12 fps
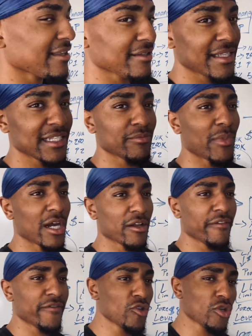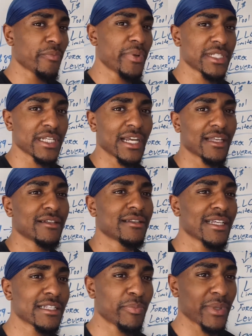this model, if you can put together
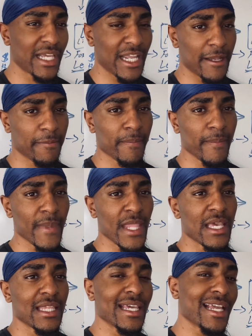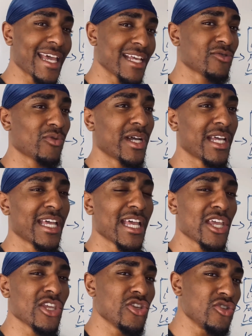this plan, then guess what?
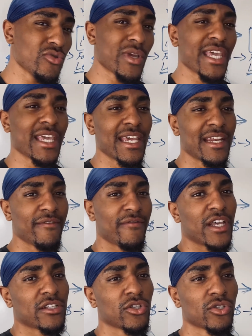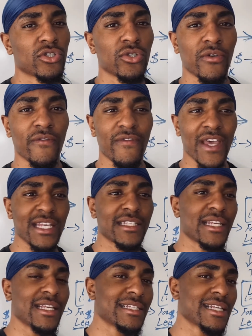You can get investors to invest
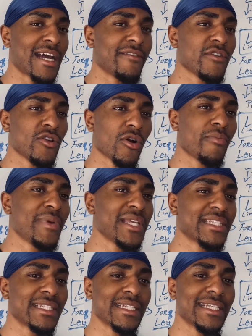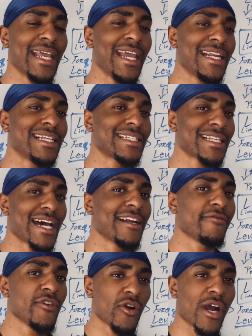inside of your business and inside of
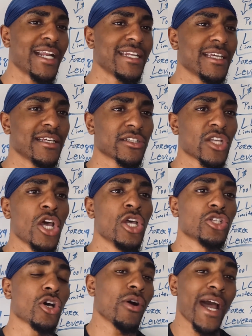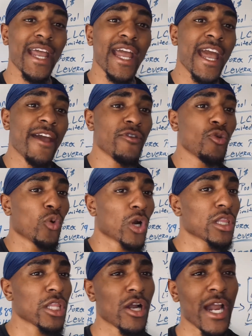your ideas. So, hey, if you want to
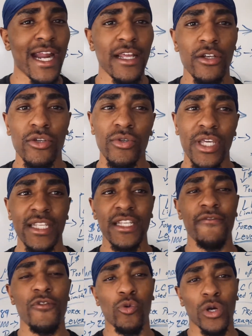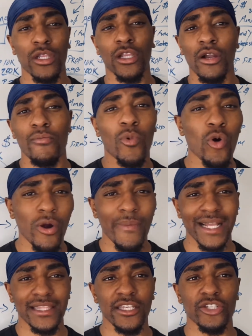learn how to do this, if you want to learn more
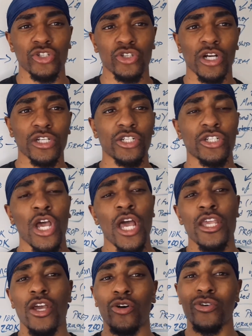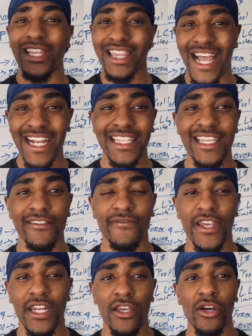about these structures, like this
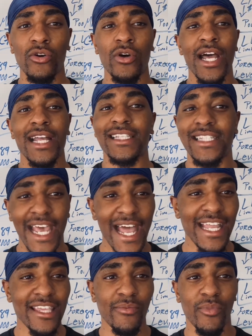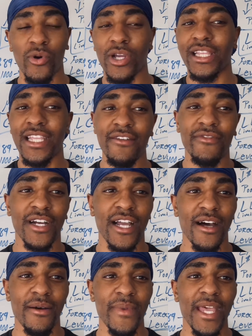video, tag your boy, leave a
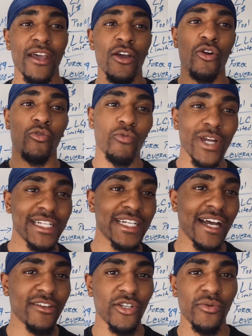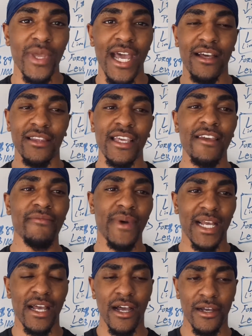comment, reach out to me. I'll leave
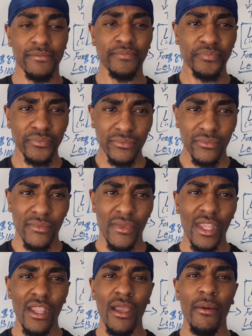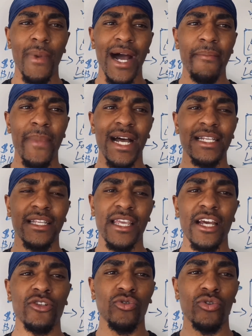my my
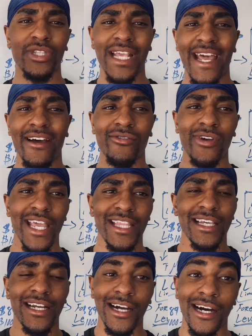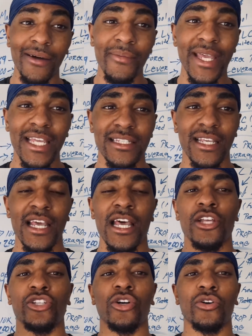schedule down in the comments.
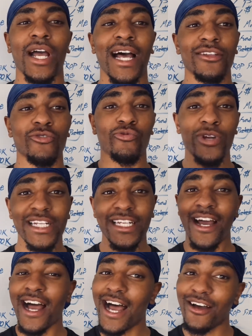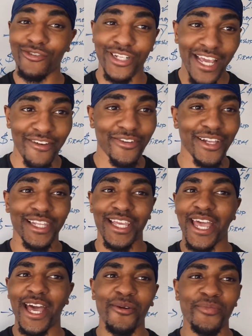So reach out. I'll definitely
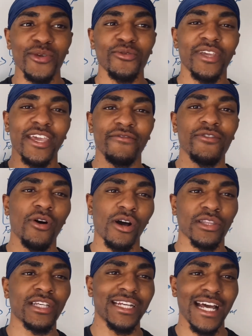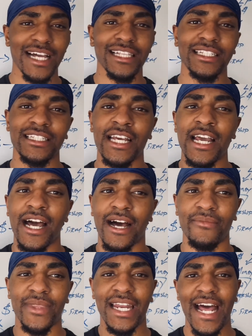help you, give you all the knowledge
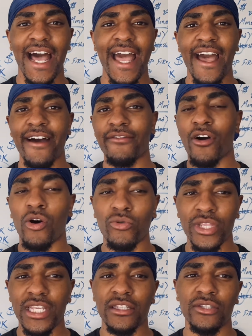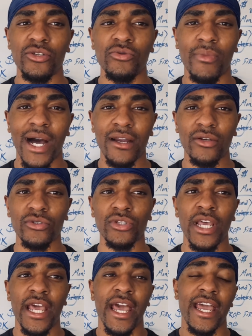that I have on these two models.
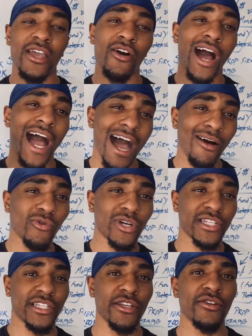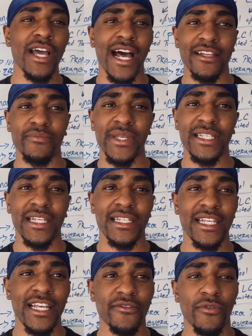And I want to see you guys be
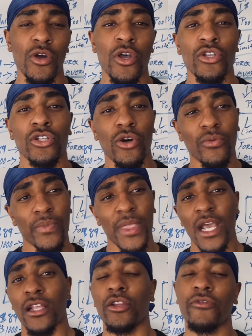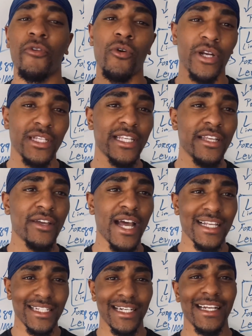successful. So look forward to seeing you
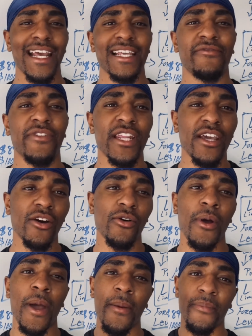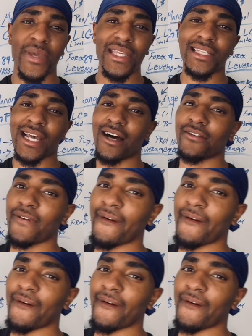guys in the next video. Peace out.